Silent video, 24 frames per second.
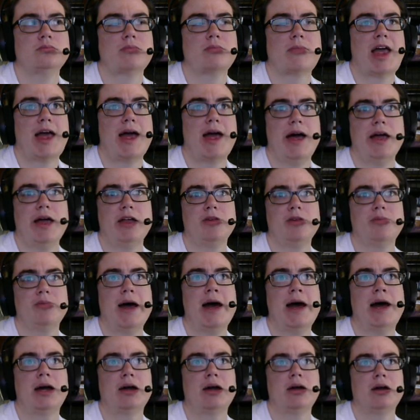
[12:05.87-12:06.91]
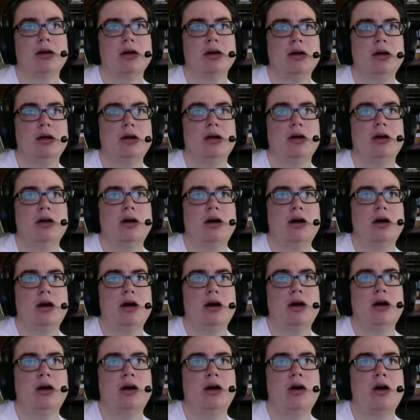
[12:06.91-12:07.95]
held back
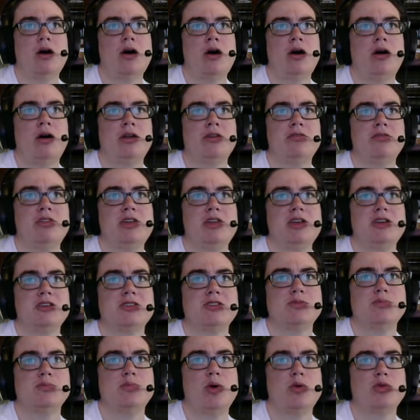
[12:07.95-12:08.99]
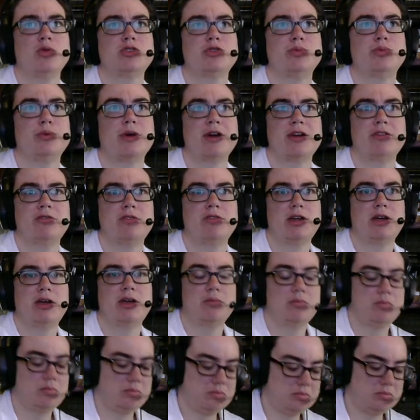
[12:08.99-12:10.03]
all of these most bravely.
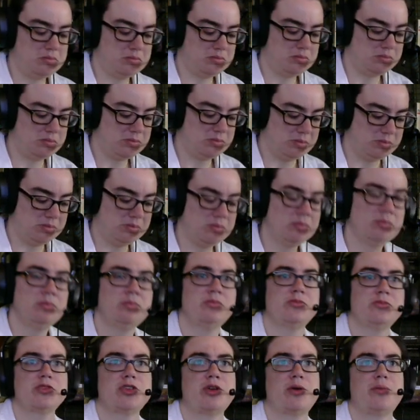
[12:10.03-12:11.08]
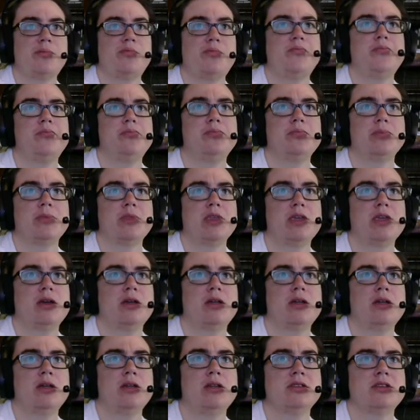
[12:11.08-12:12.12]
So
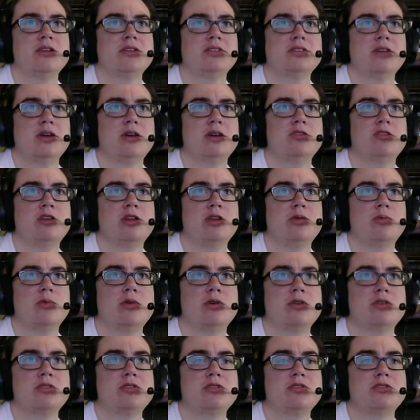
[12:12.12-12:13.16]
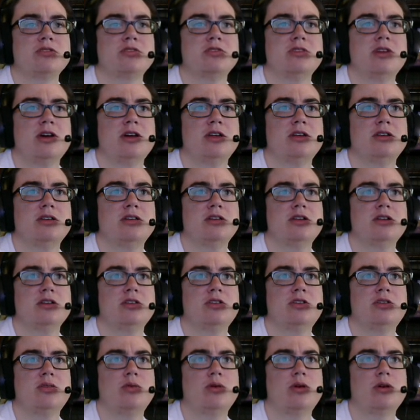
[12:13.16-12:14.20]
that's how it really works. Not
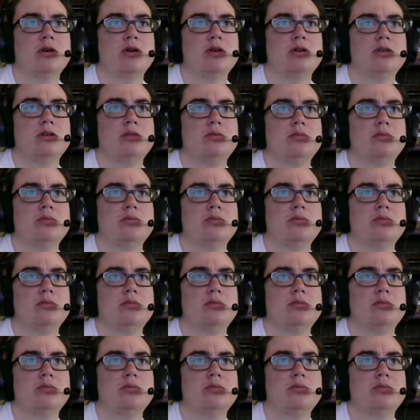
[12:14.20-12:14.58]
too hard.